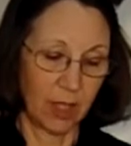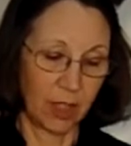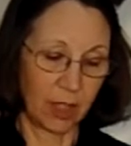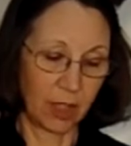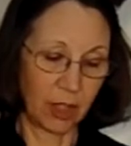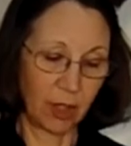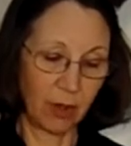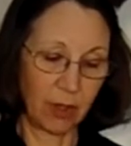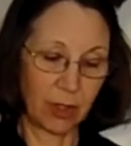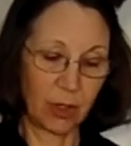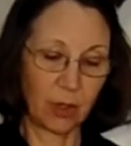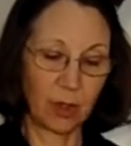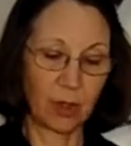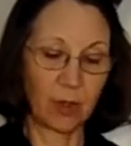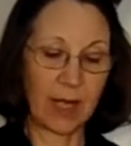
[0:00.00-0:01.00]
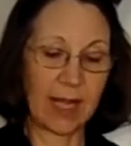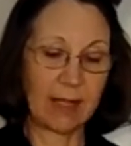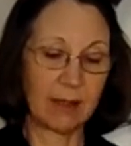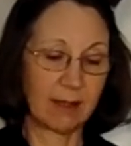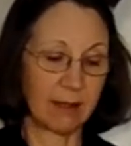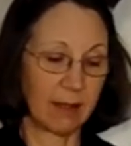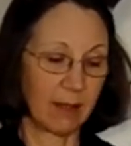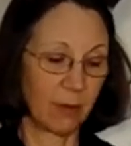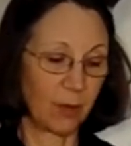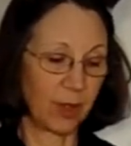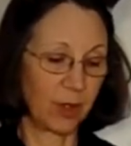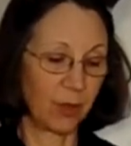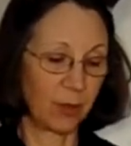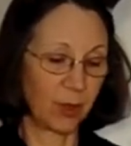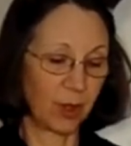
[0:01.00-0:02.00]
She showed it to her grandson
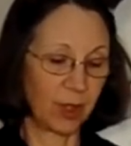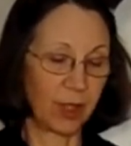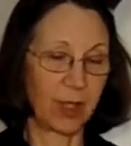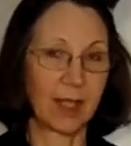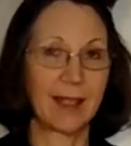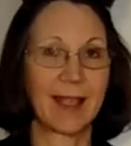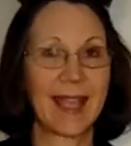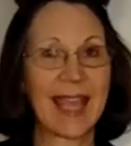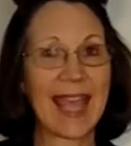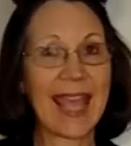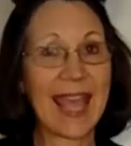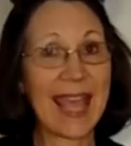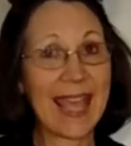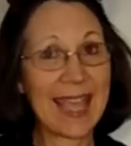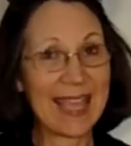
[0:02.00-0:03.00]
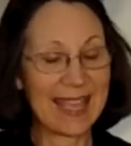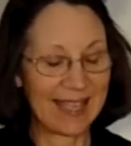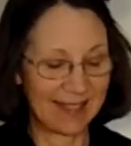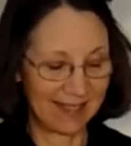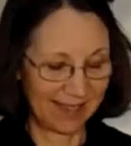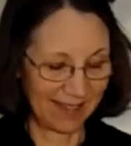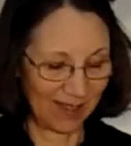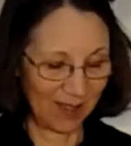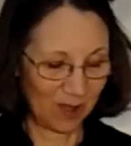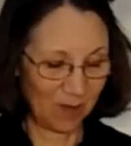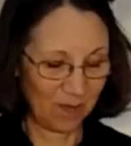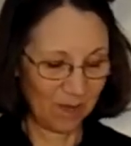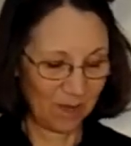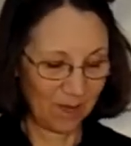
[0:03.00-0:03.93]
with the word hands.